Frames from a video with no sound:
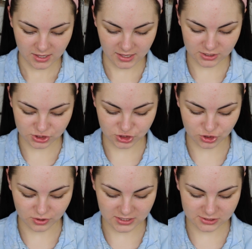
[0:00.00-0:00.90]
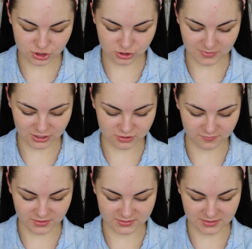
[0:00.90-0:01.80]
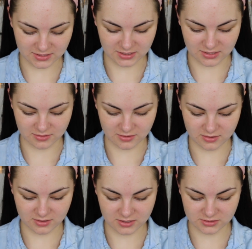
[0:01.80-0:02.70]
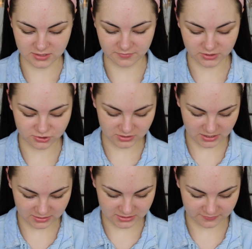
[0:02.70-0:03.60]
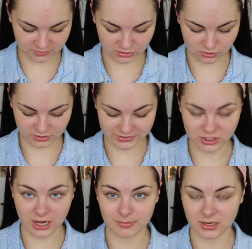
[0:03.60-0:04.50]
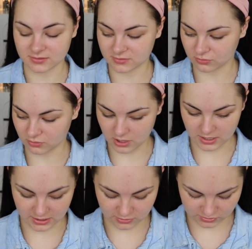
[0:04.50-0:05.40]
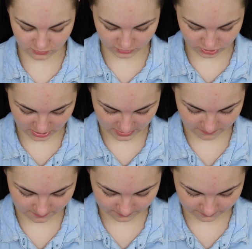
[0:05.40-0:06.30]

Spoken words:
And you don't need too much of this either, and I've literally had this for the longest time and I've still got it and I use it all the time.